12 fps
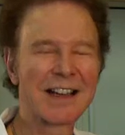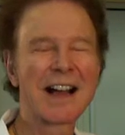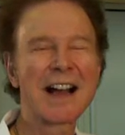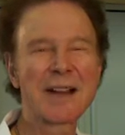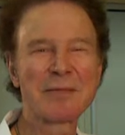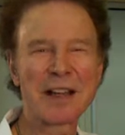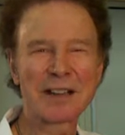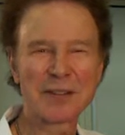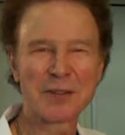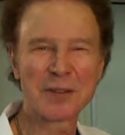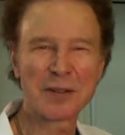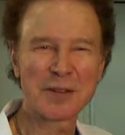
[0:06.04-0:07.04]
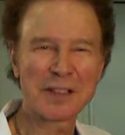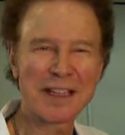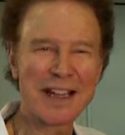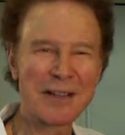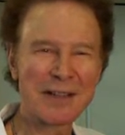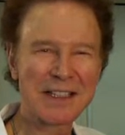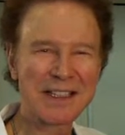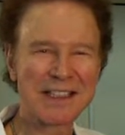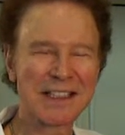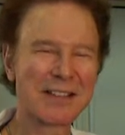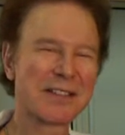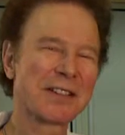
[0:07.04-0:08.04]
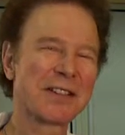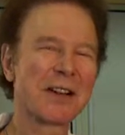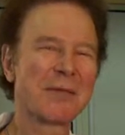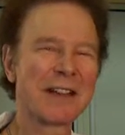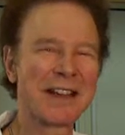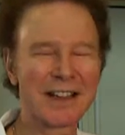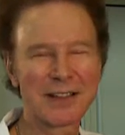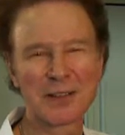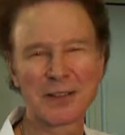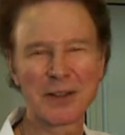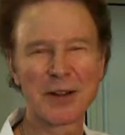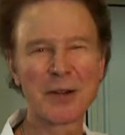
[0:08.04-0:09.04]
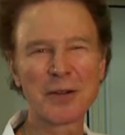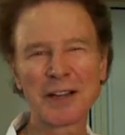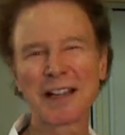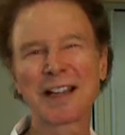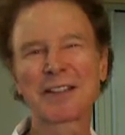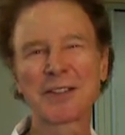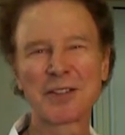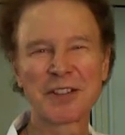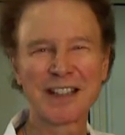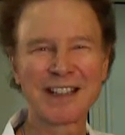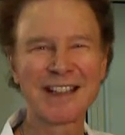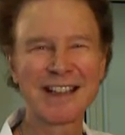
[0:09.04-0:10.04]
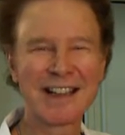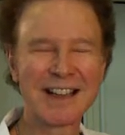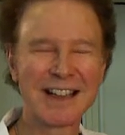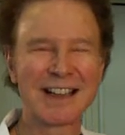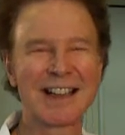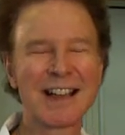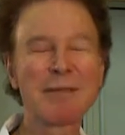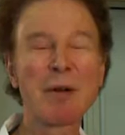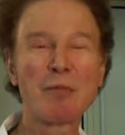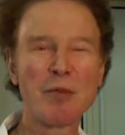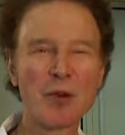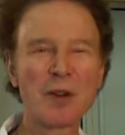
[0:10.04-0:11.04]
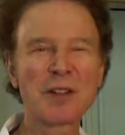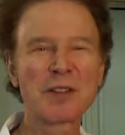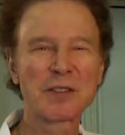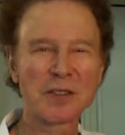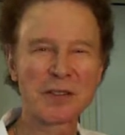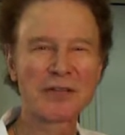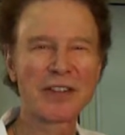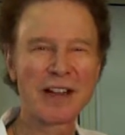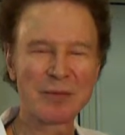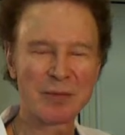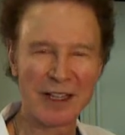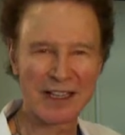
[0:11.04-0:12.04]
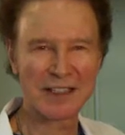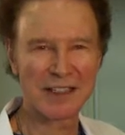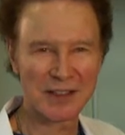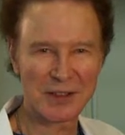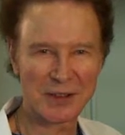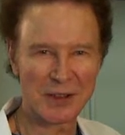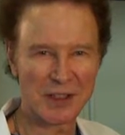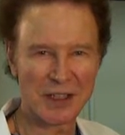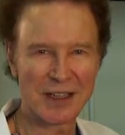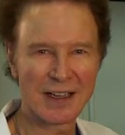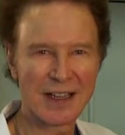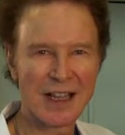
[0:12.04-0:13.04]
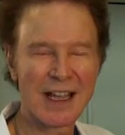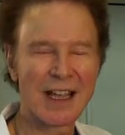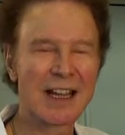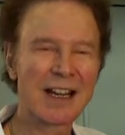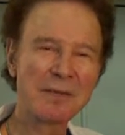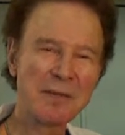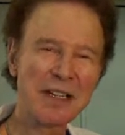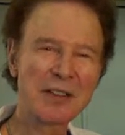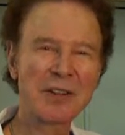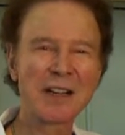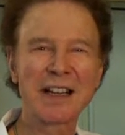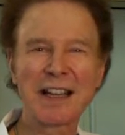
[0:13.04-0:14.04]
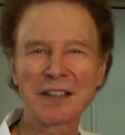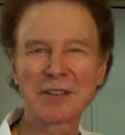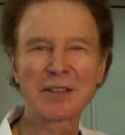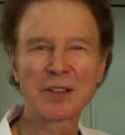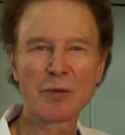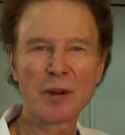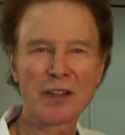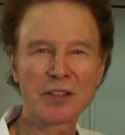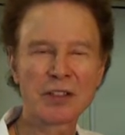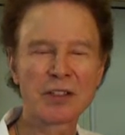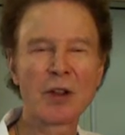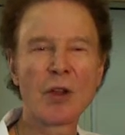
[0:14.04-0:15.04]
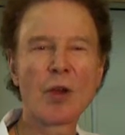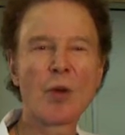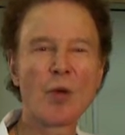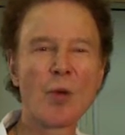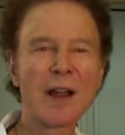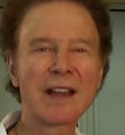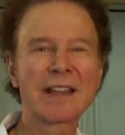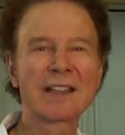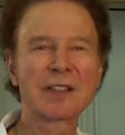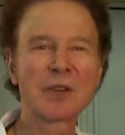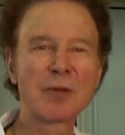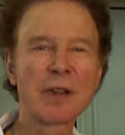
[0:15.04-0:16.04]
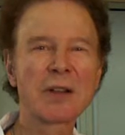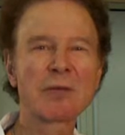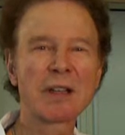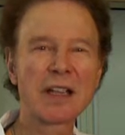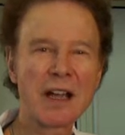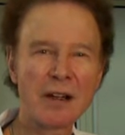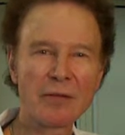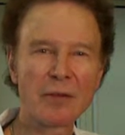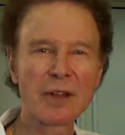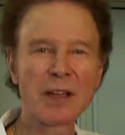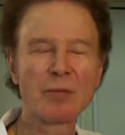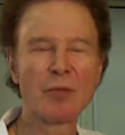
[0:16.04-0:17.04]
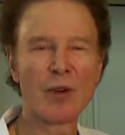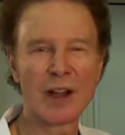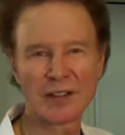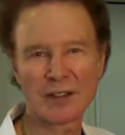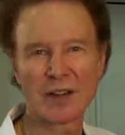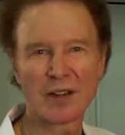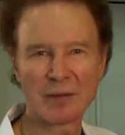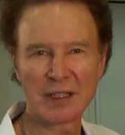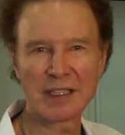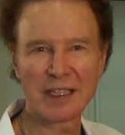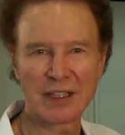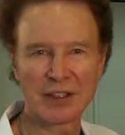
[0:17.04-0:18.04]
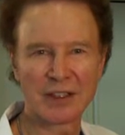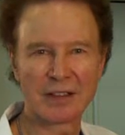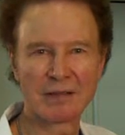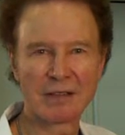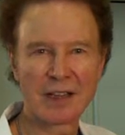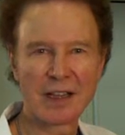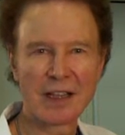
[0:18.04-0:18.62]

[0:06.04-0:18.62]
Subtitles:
Hi, I'm Dr. Joe Gryskiewicz. They usually call me Dr. Joe or Dr. G, and I'm a board-certified plastic surgeon. And I'm going to try to answer the question, what is quick recovery breast augmentation?